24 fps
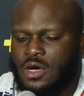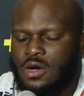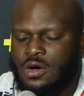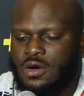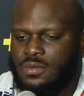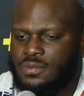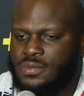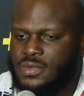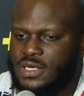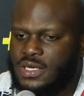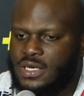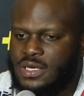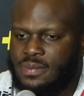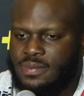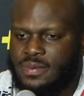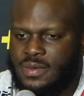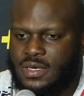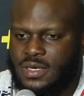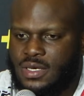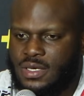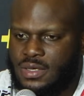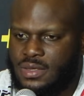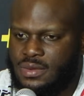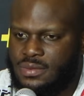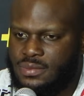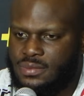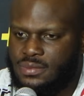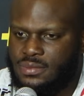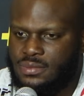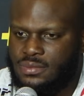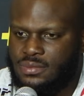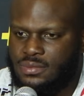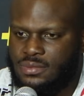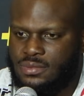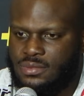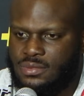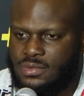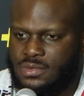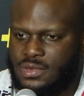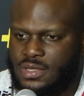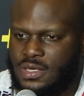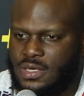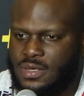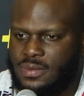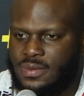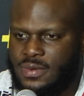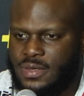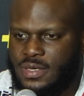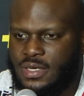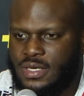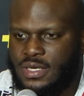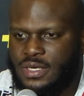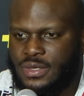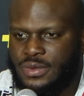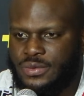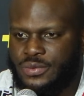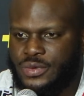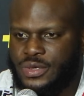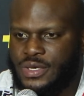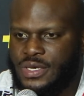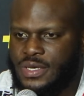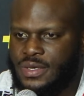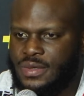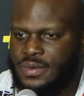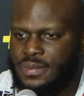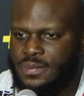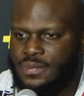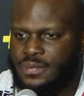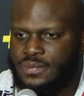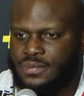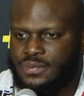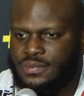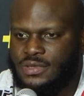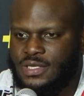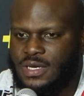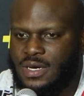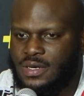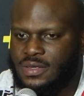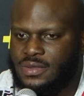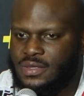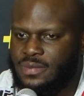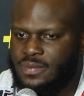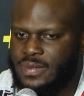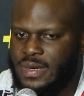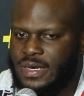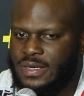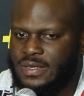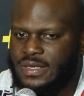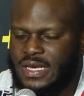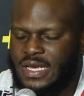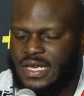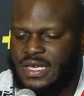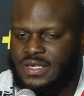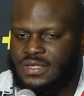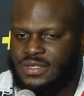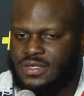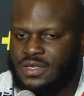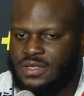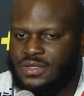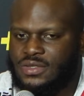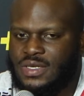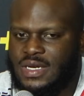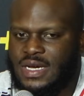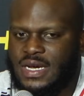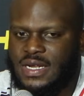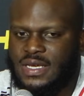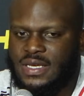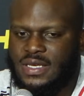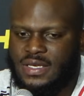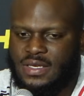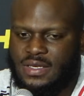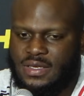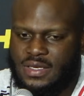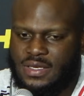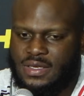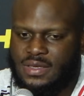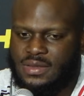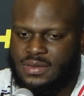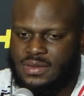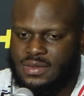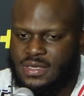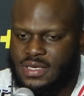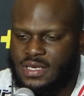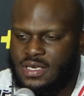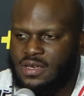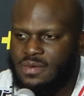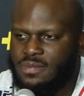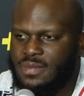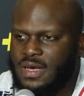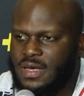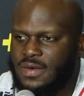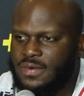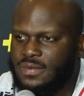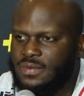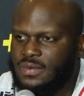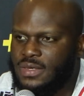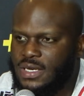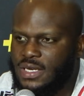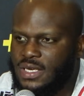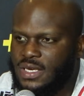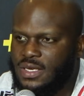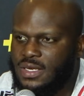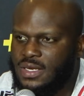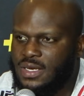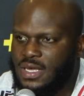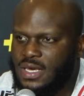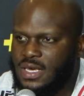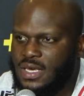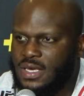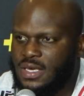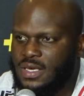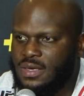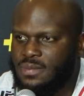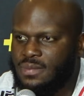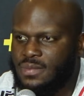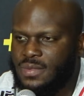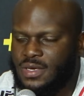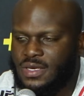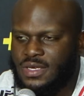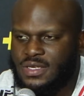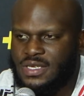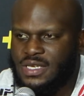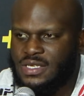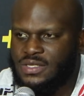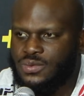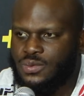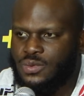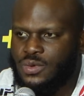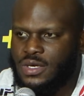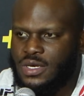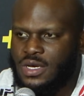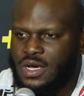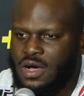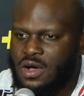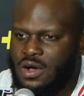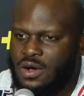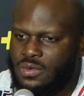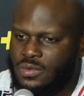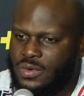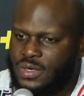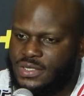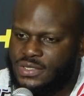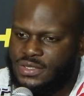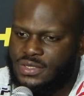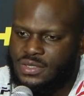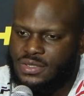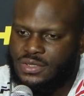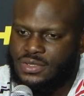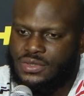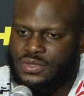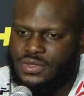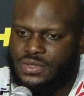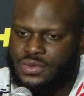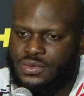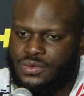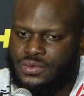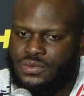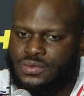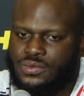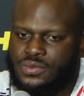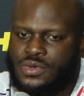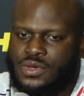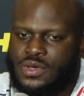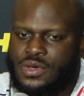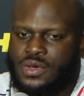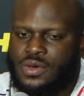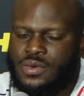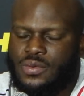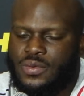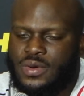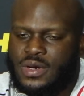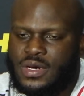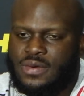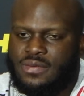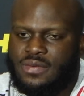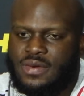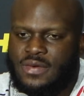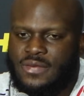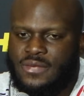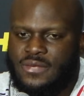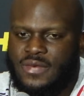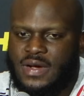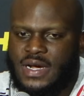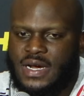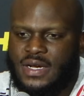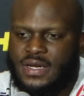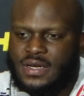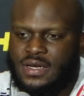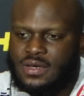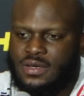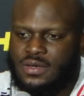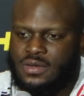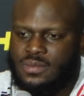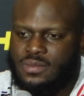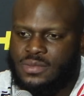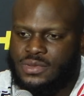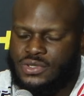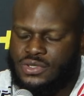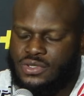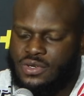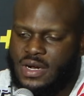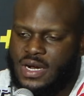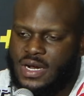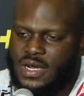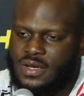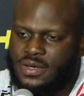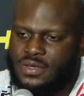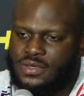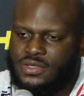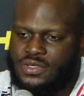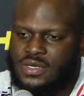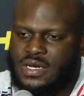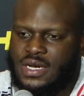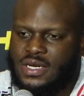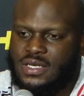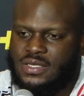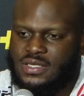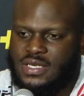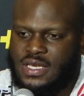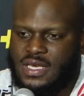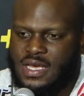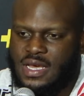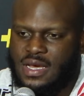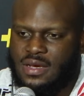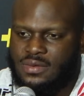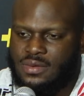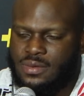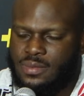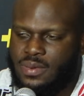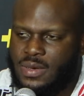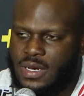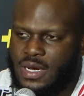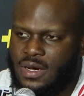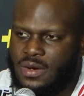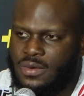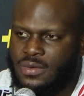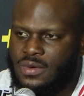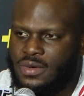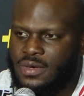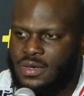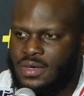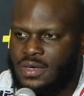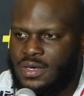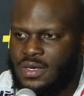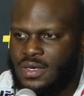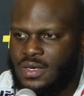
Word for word: Um, the uppercut, the uppercut. We talked about that he's going to try to kill my lead leg because that's what all wrestlers do whenever they're fighting um, a striker, try to take out the power.